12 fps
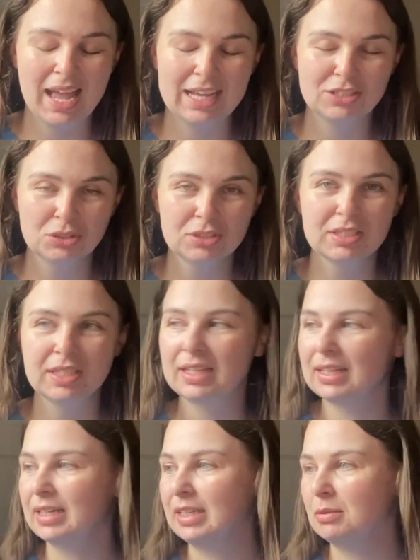just think
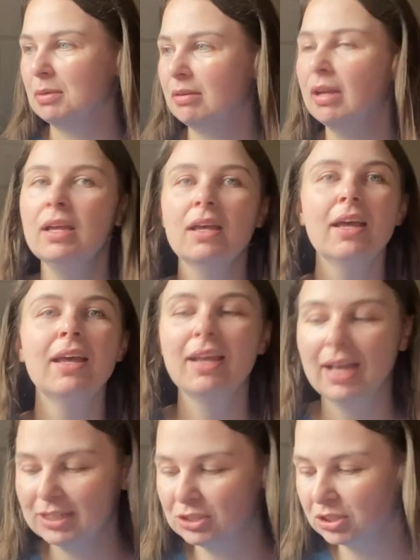I need a mirror.
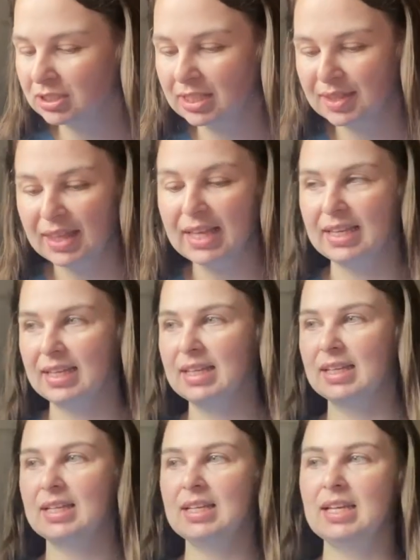I just think,
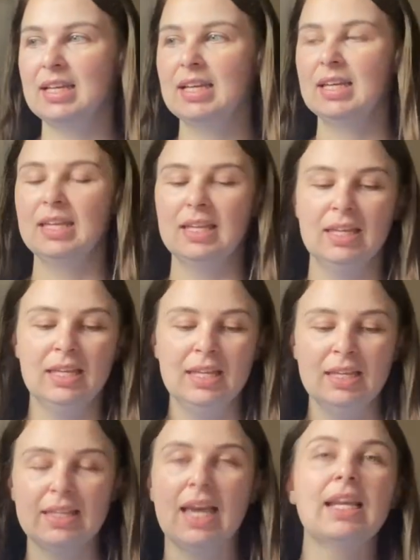
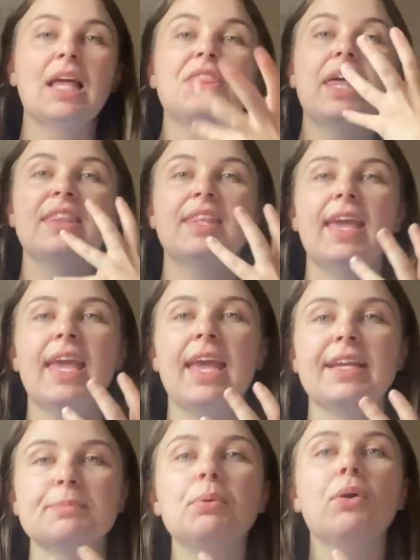yeah, like the air
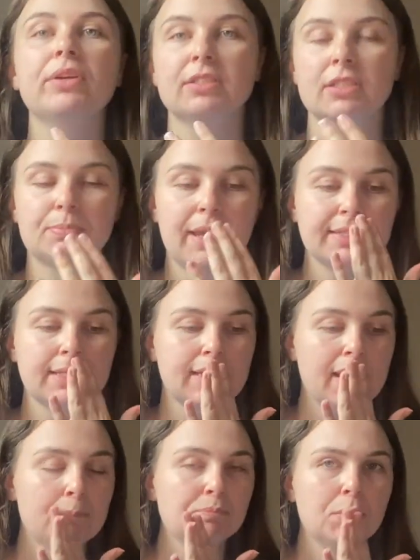is poisonous,
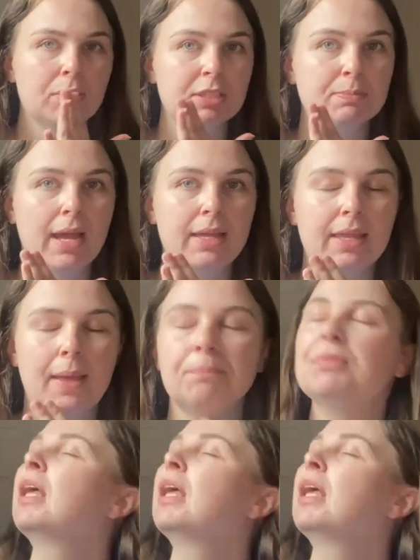basically. I spat then.